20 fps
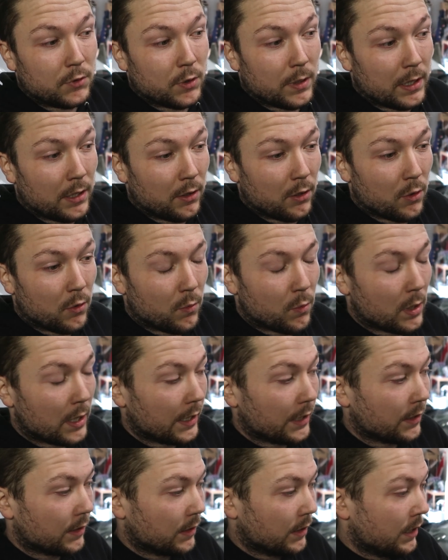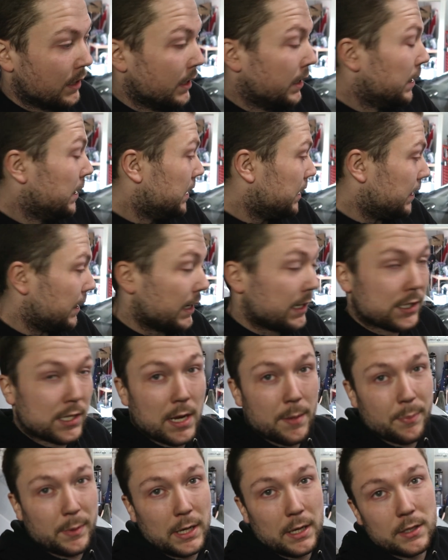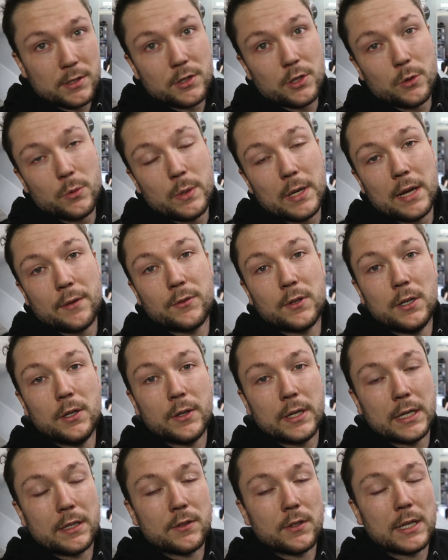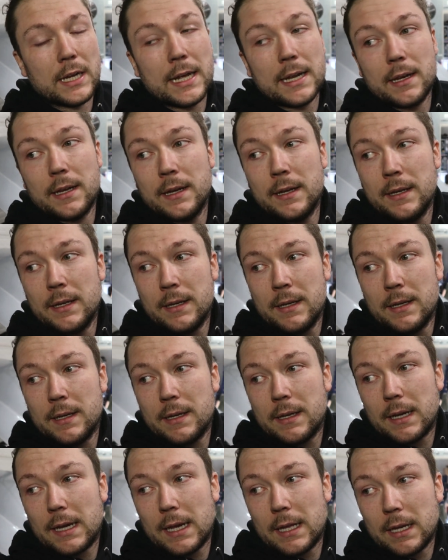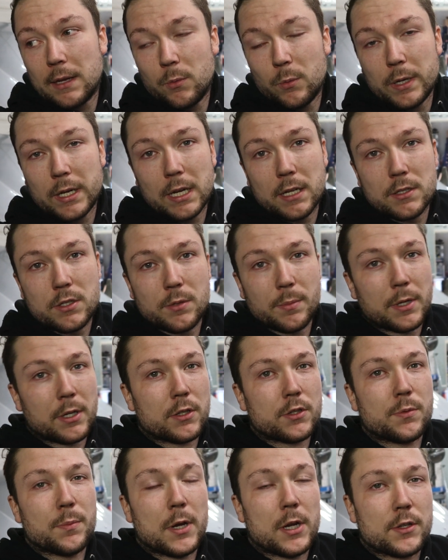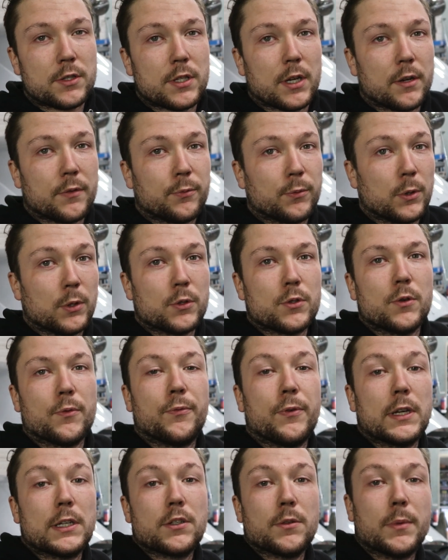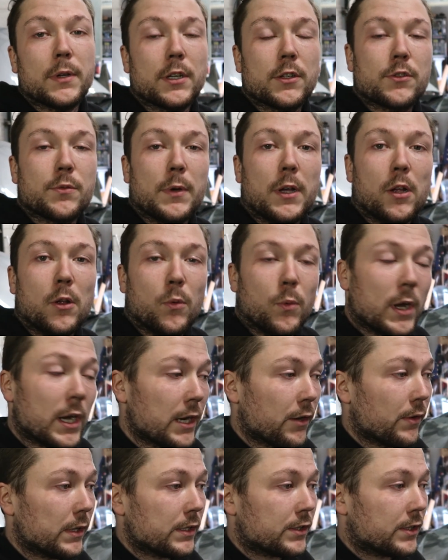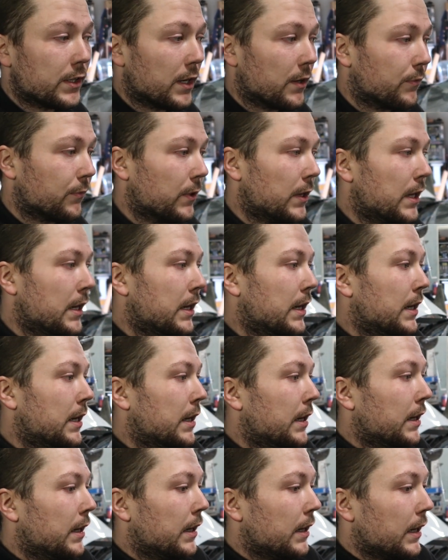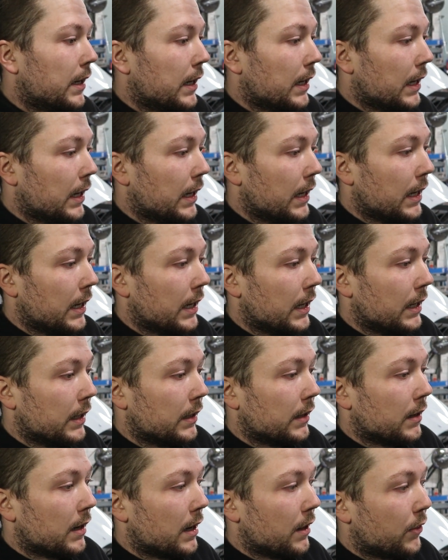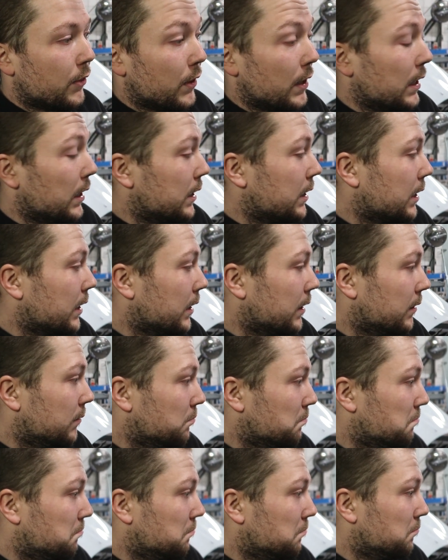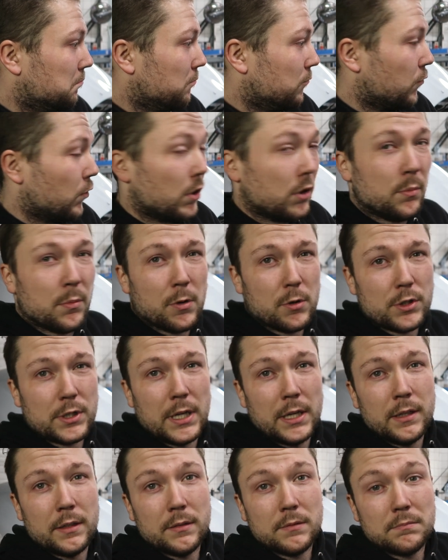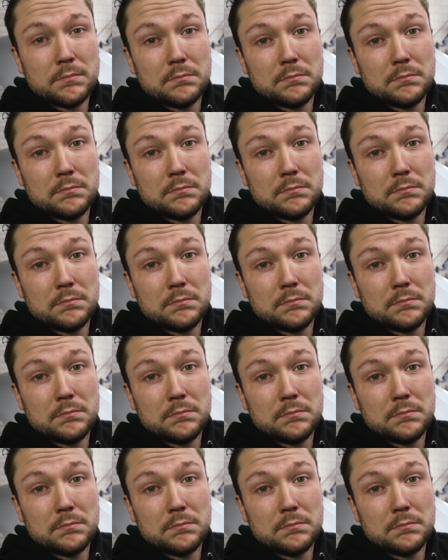So I don't know why that is happening, so we have to look into that. And then we got some other small stuff. We also fixed some other small wiring stuff. And I think we're almost done.